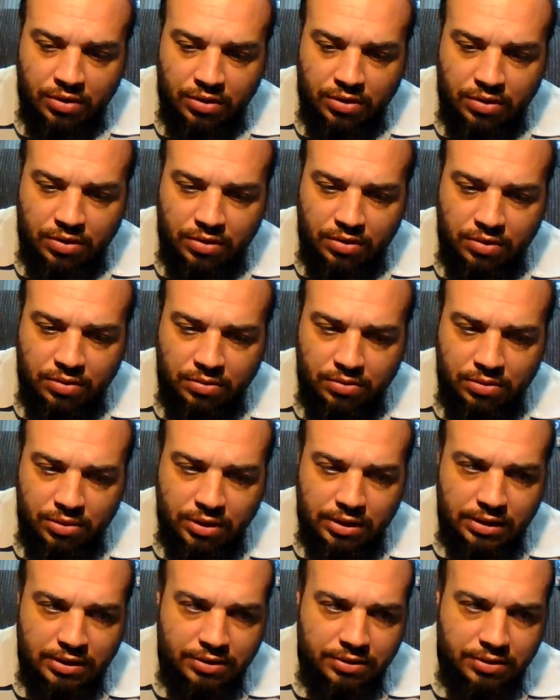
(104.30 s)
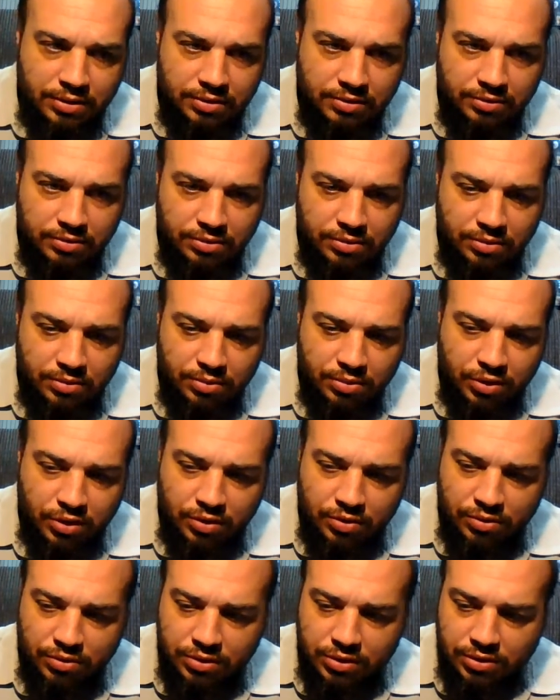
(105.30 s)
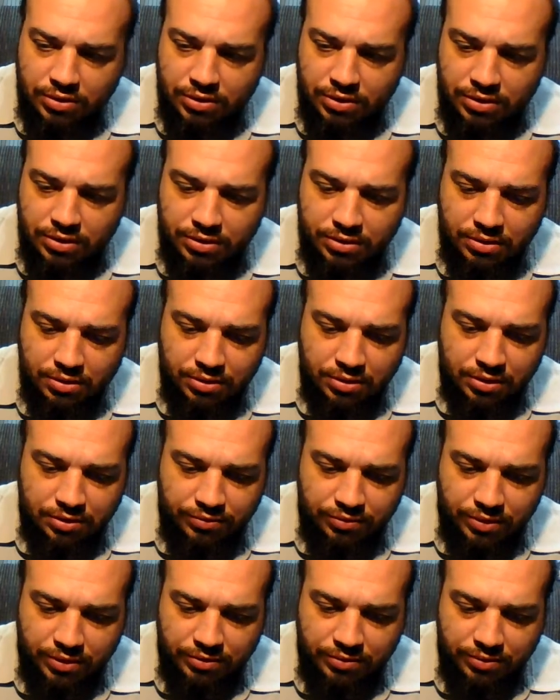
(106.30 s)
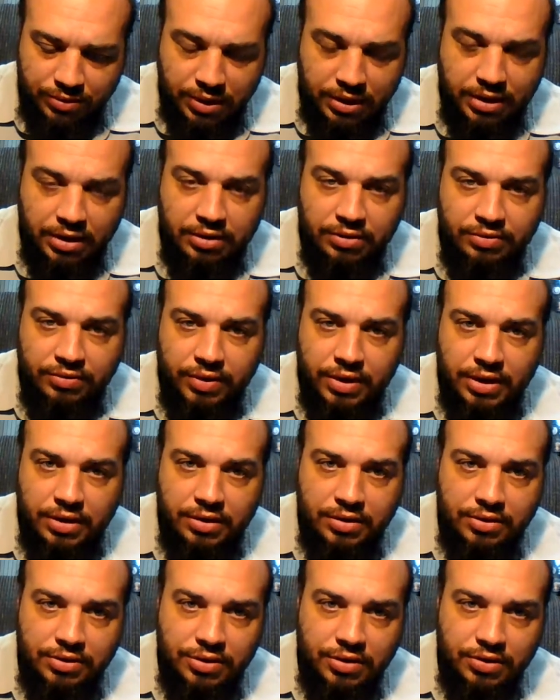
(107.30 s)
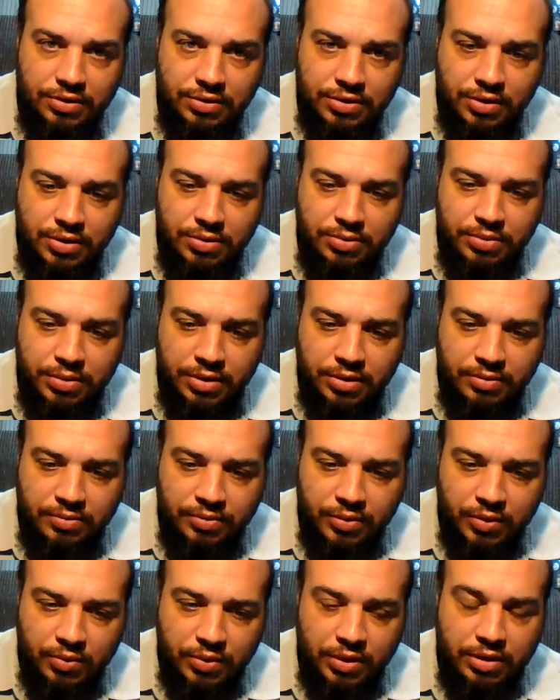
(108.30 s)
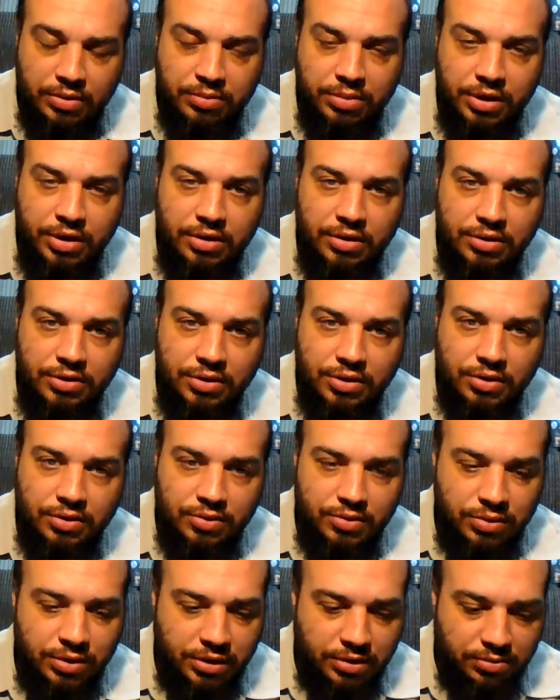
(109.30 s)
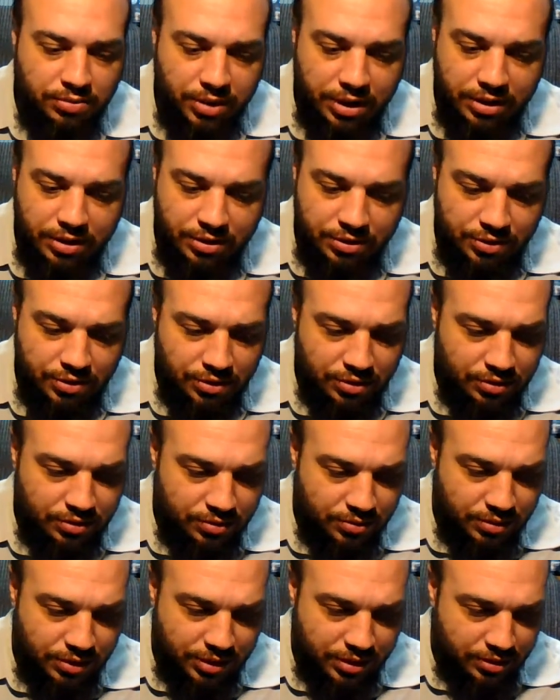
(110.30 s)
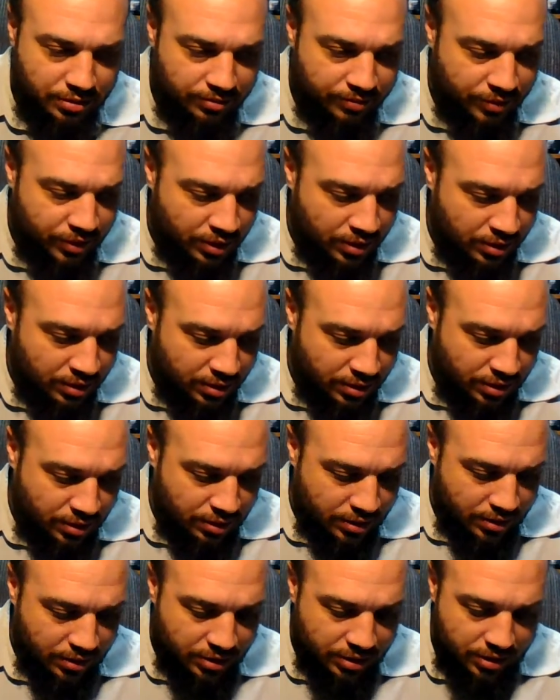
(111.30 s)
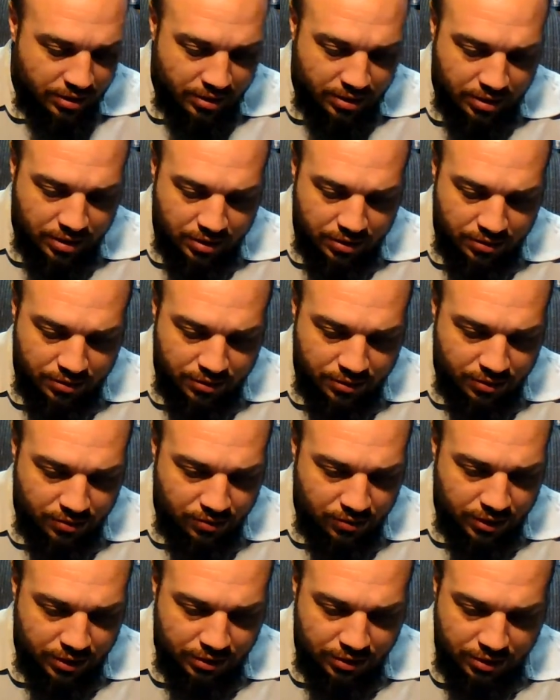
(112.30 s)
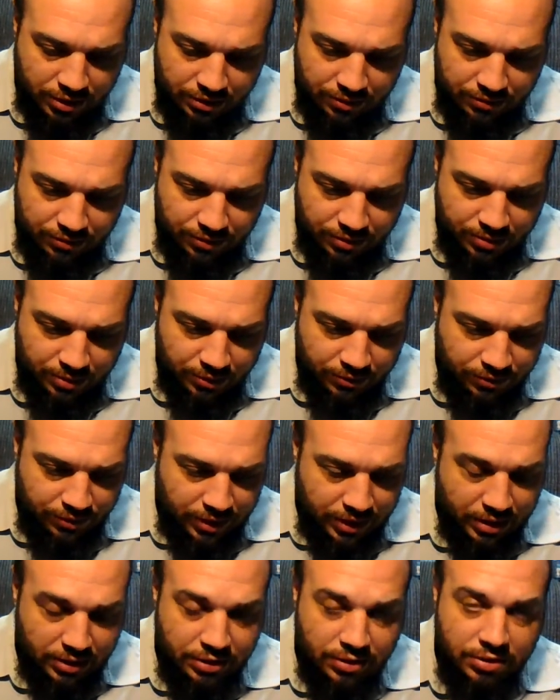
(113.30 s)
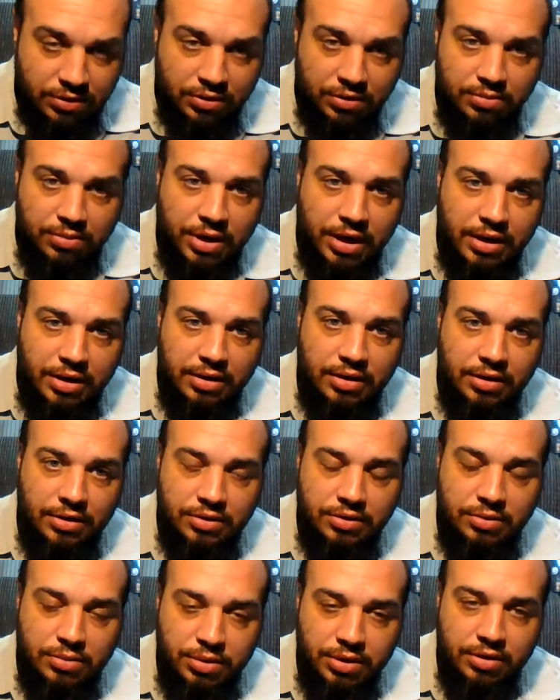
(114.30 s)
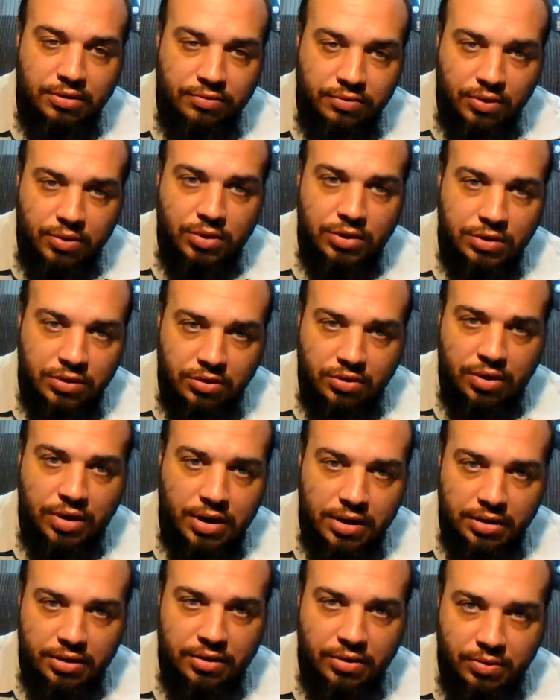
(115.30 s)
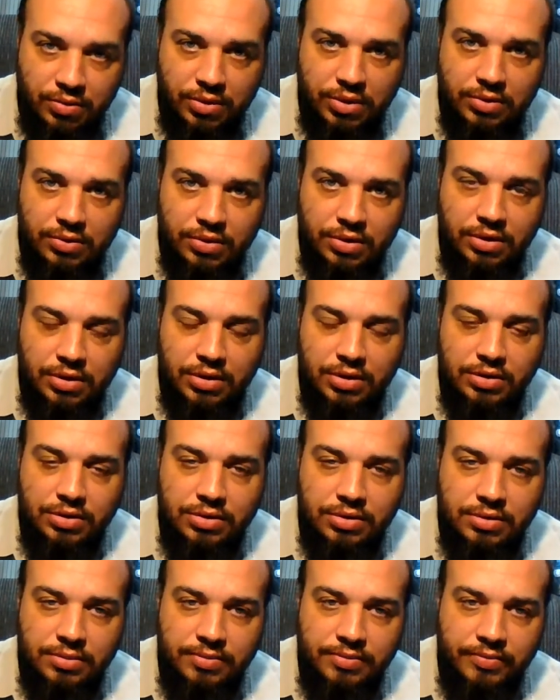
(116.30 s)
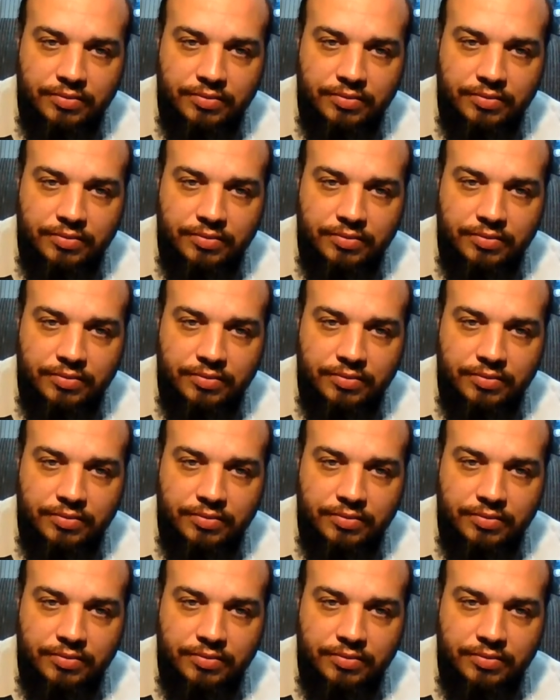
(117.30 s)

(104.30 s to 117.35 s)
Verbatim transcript: Um, listen, brothers and sisters, if, if we can't find a church open, we could be the church. We can make a church. We can get together some way, shape, form, or fashion. Somebody needs to be the voice crying in the wilderness.